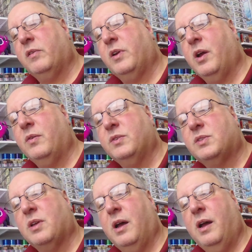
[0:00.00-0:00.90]

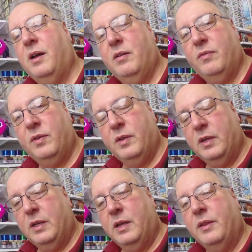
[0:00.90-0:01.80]
coats of,
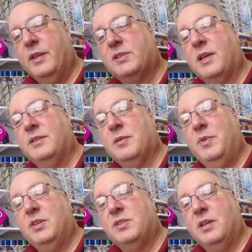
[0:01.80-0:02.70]
in this case I'm
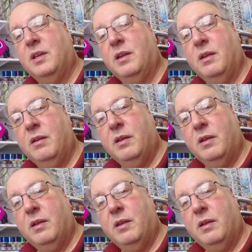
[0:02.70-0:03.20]
using